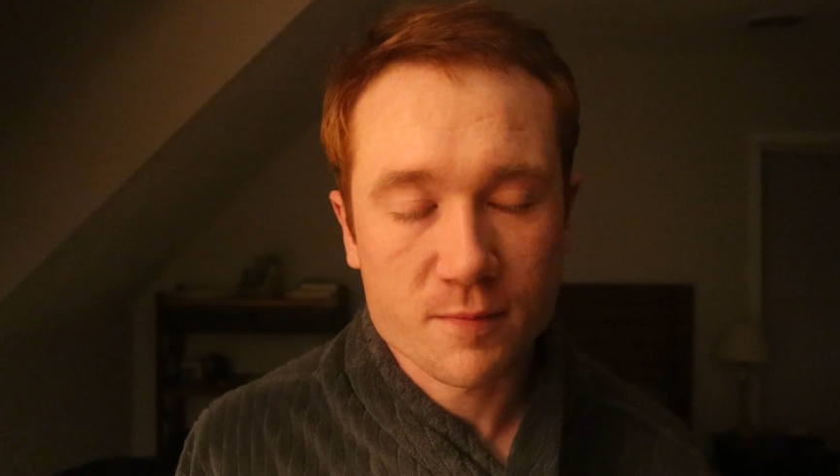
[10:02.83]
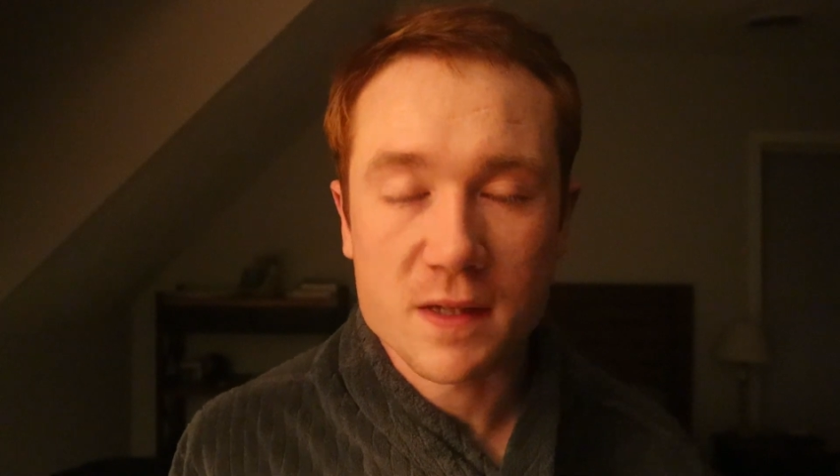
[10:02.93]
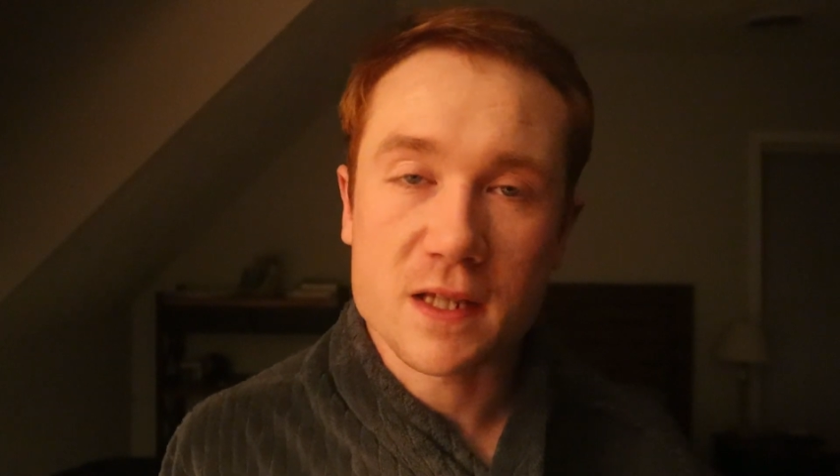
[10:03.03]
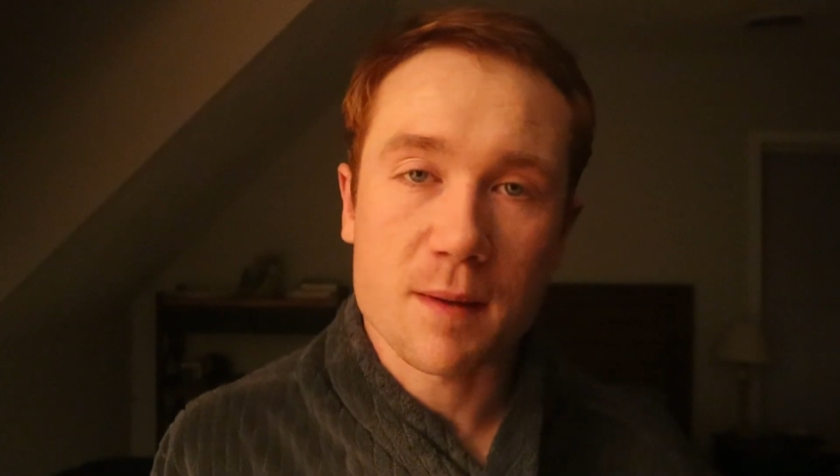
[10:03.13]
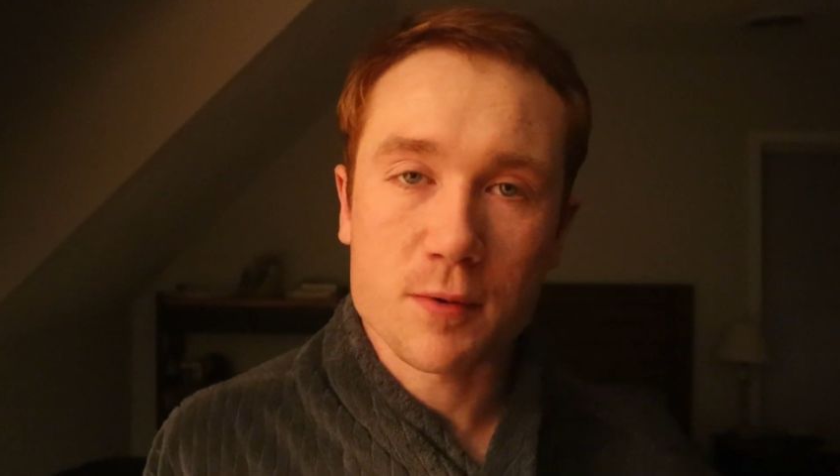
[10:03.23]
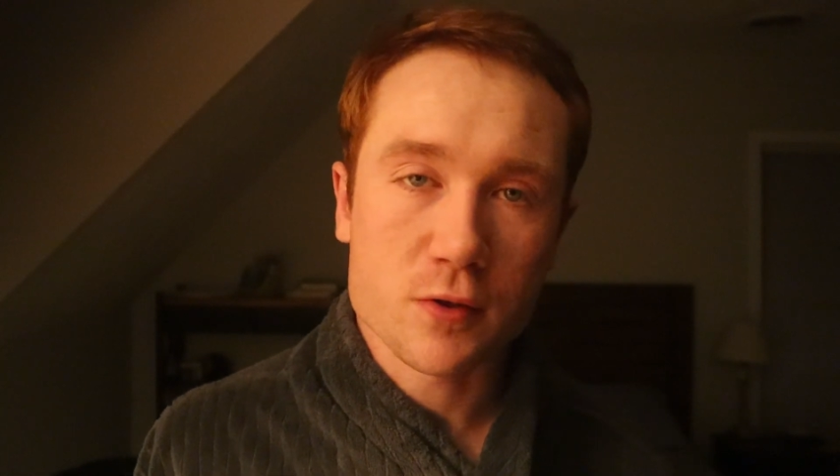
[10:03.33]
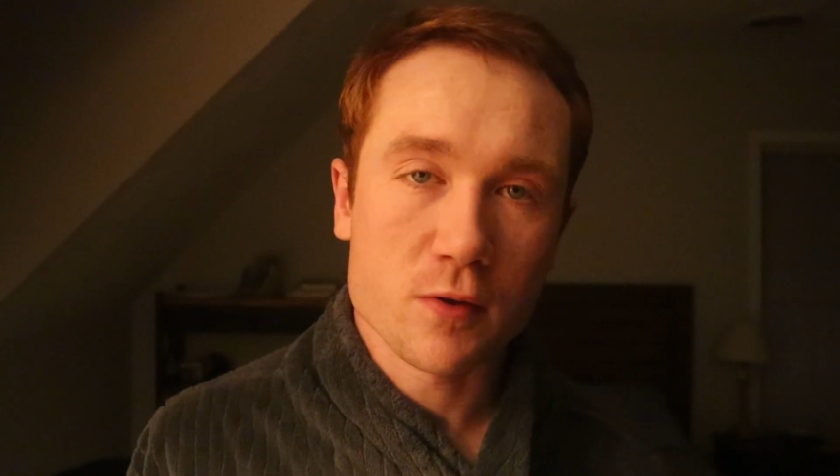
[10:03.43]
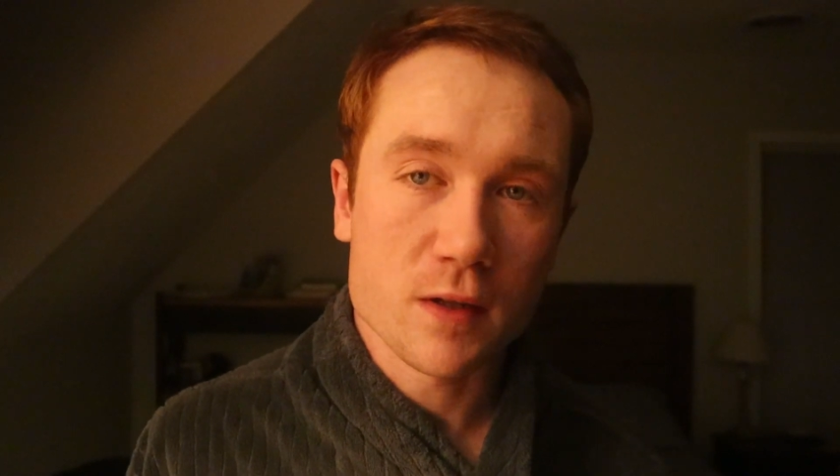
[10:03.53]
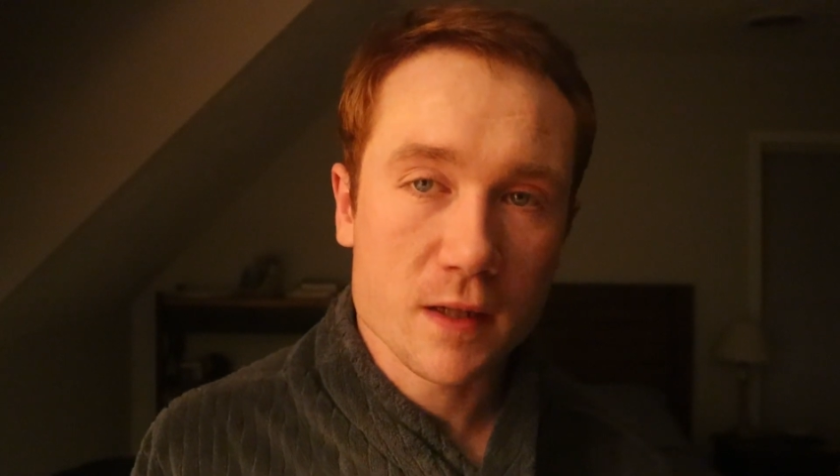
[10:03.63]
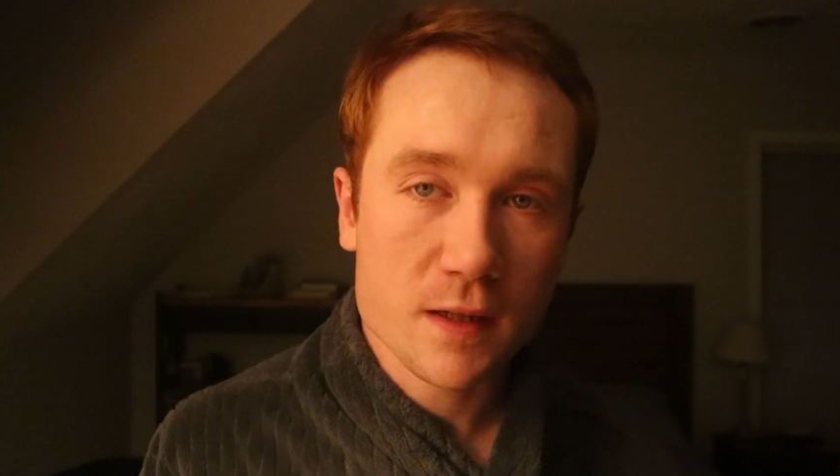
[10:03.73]
missed
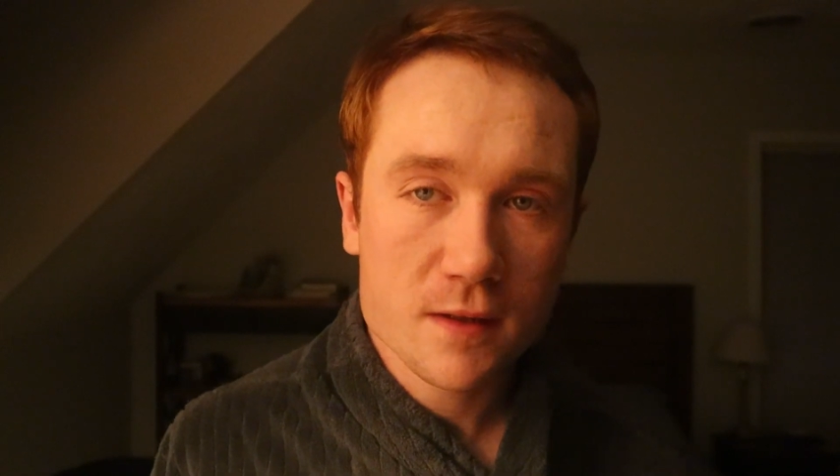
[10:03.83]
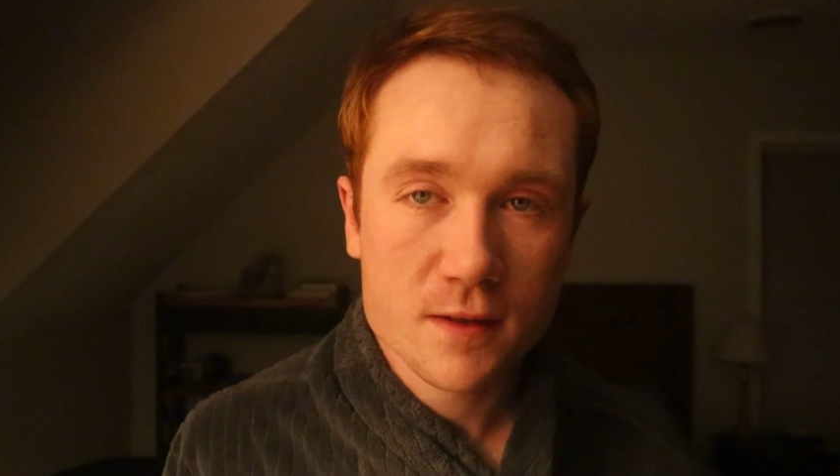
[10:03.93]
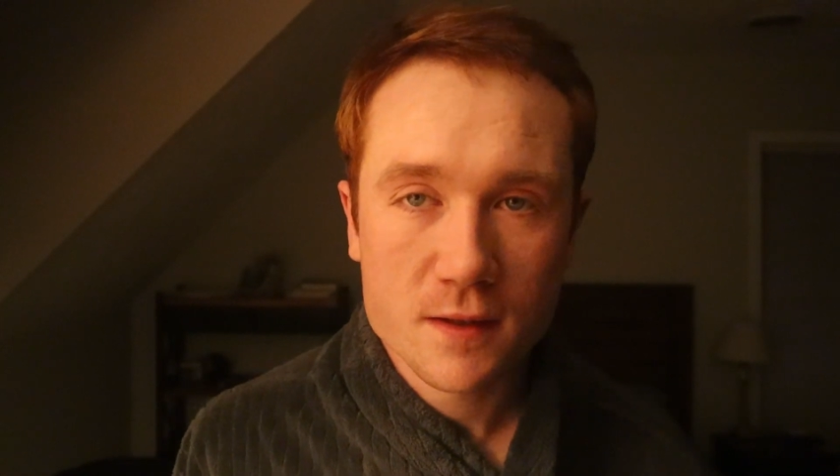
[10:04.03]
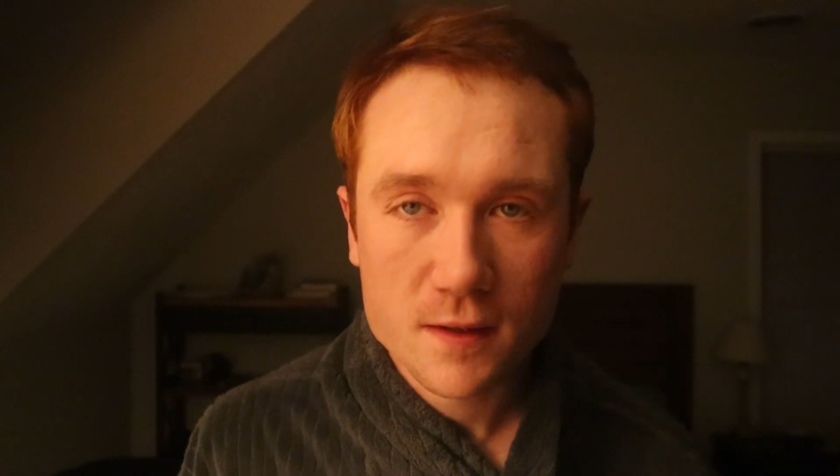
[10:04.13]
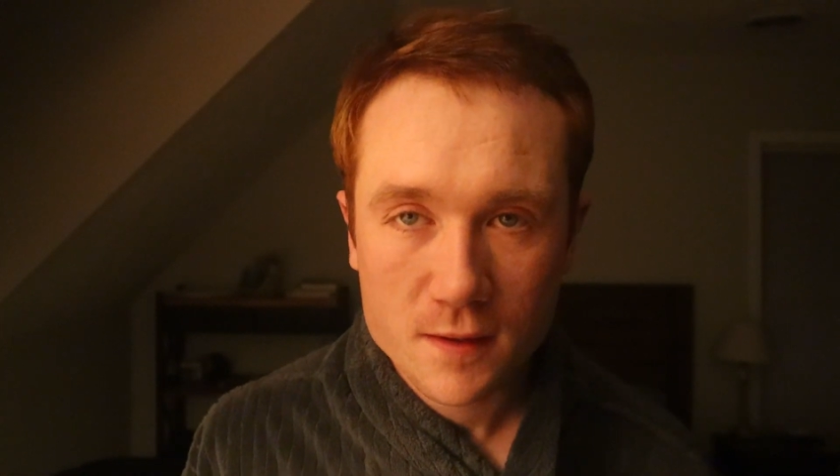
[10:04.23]
opportunities.